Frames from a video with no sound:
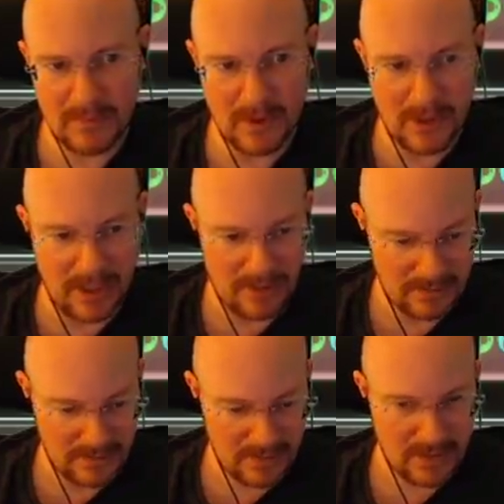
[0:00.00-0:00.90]
Okay,
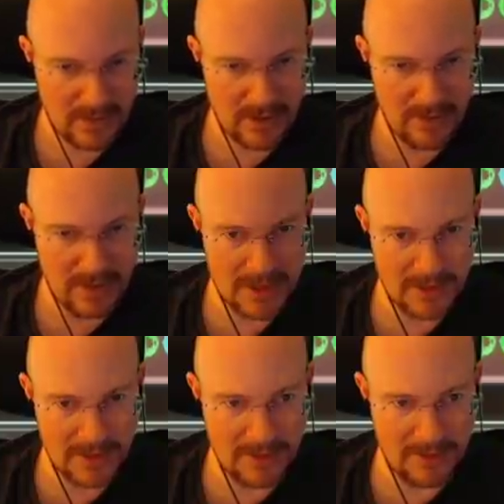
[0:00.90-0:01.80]
he missed
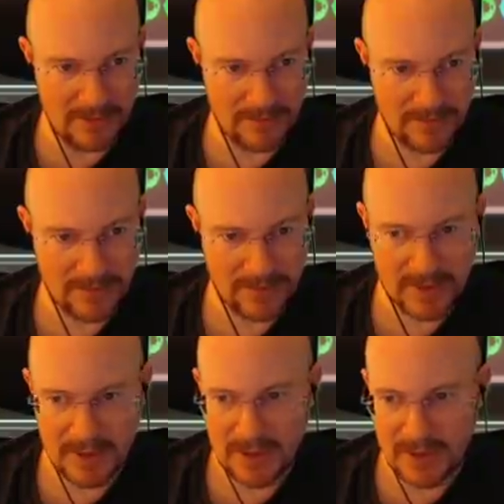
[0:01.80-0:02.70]
on that one.
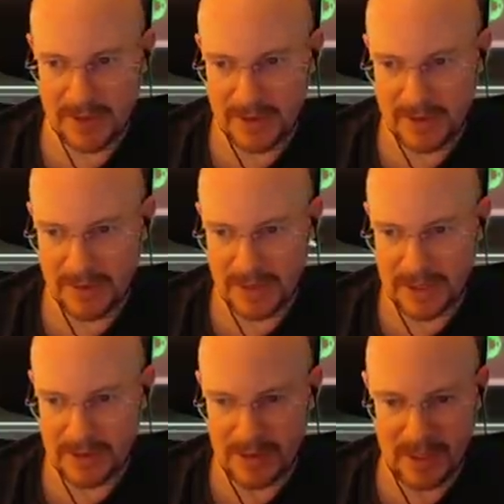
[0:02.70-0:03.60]

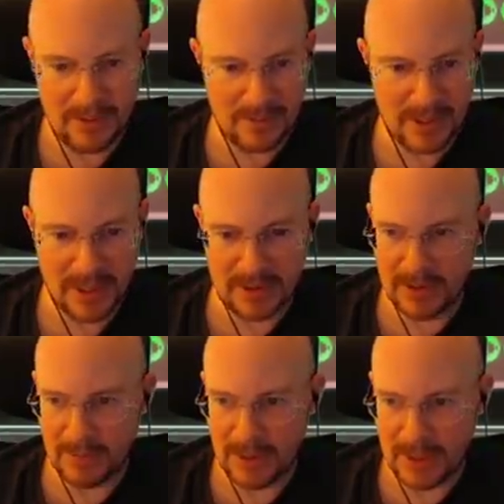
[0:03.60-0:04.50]
That's okay. We got
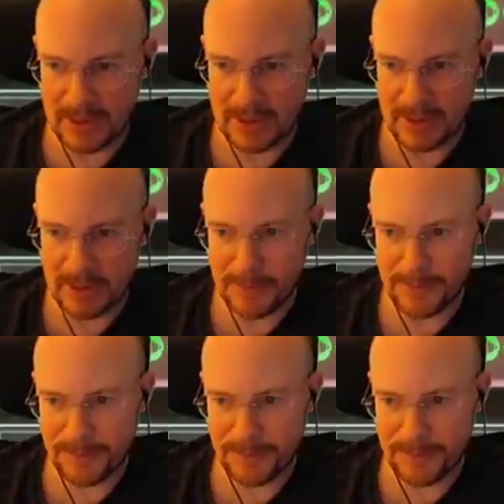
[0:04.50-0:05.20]
that. We got the double.